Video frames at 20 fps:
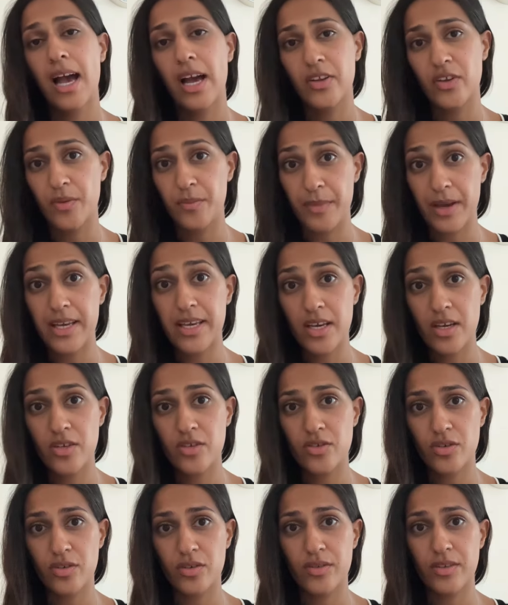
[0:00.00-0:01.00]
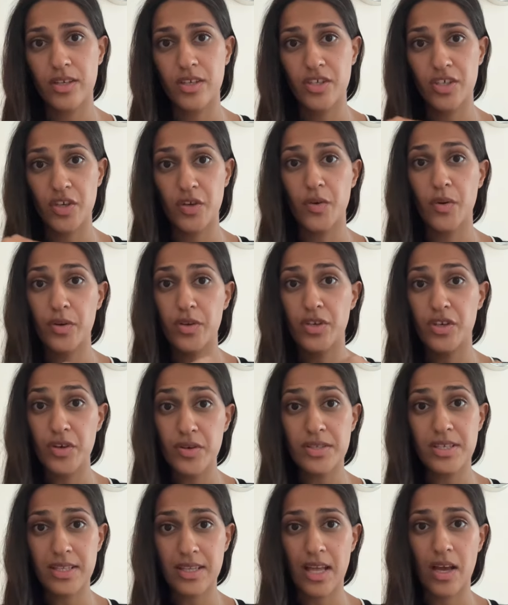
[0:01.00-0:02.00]
and you're making sure that you're
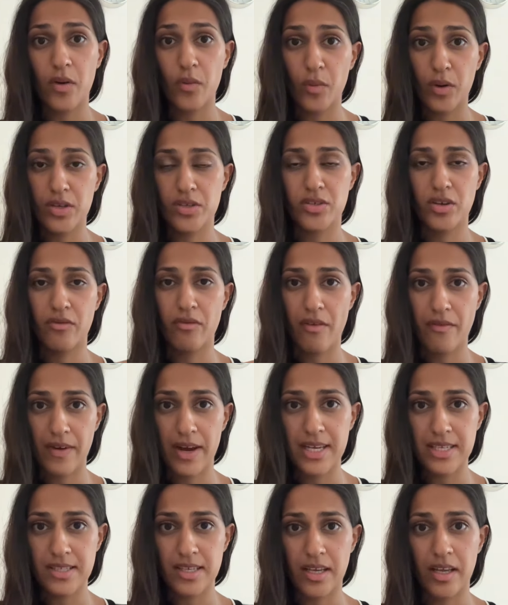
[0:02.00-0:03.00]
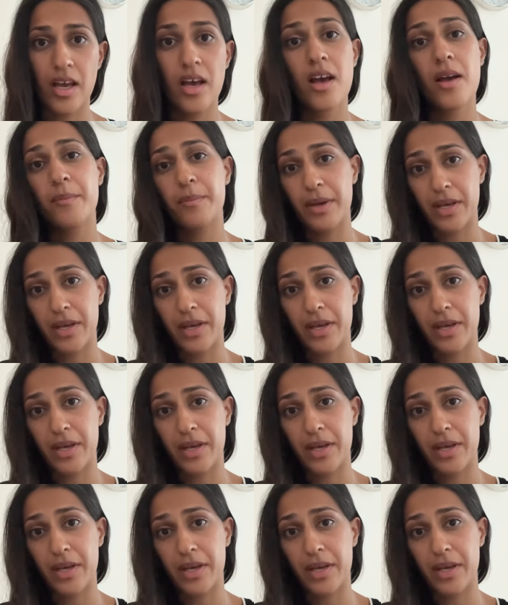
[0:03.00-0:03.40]
using that whilst you're revising,